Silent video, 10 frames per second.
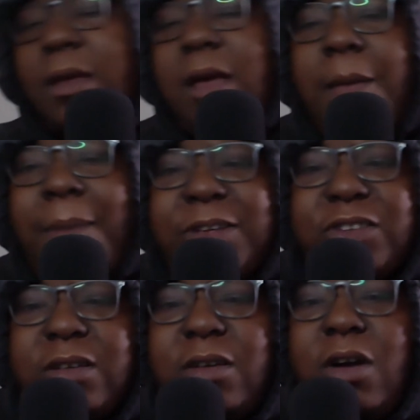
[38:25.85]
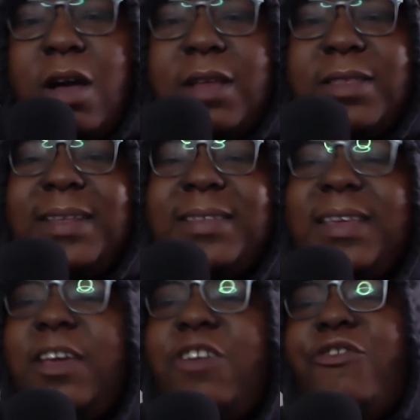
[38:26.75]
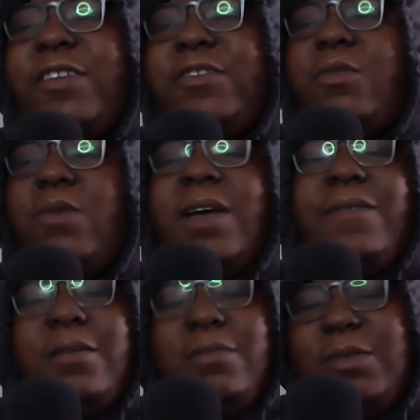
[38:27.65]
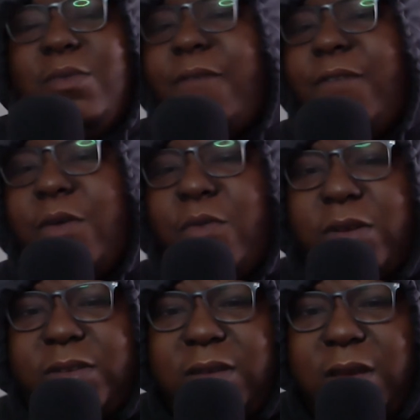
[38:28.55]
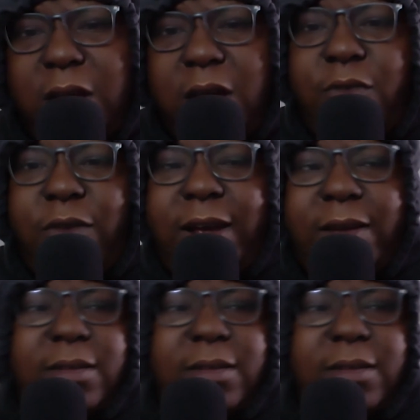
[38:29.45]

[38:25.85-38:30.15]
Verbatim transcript: A man just did his thing in Greece or whatever, wherever it was, right?